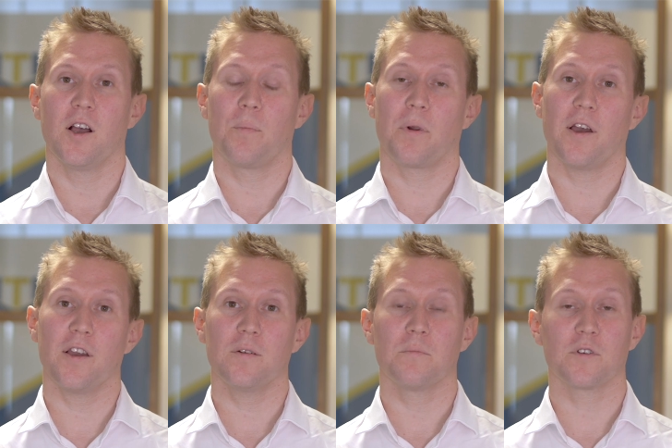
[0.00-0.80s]
A
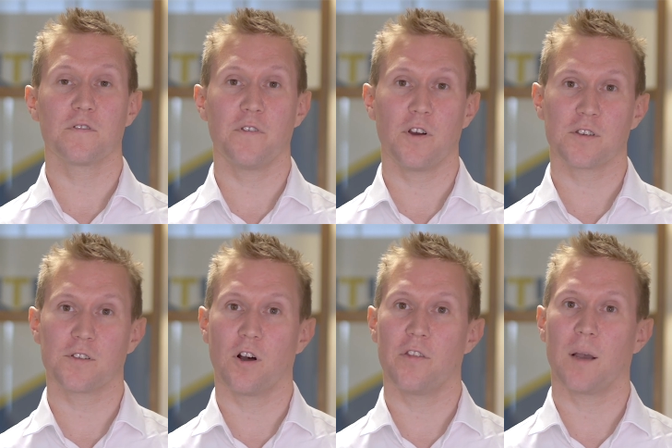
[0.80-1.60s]
player must first
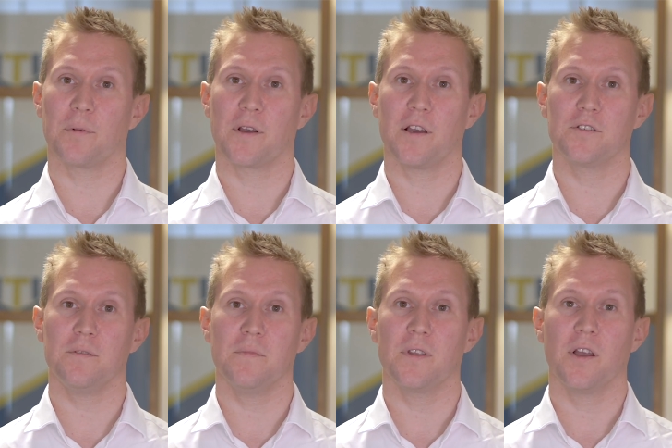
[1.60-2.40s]
start the application